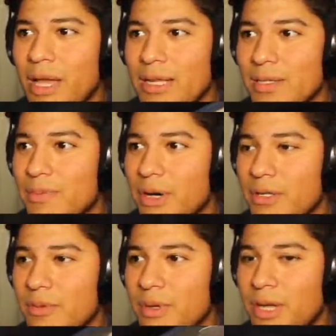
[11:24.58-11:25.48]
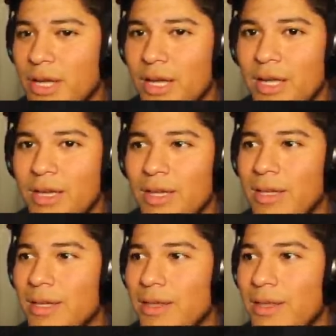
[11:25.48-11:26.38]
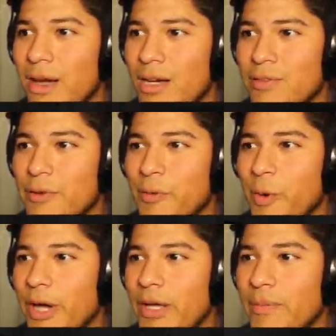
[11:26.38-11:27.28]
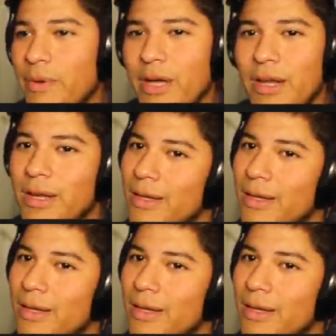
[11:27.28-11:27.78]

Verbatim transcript: black, some parts will be uh, the Oxford white, but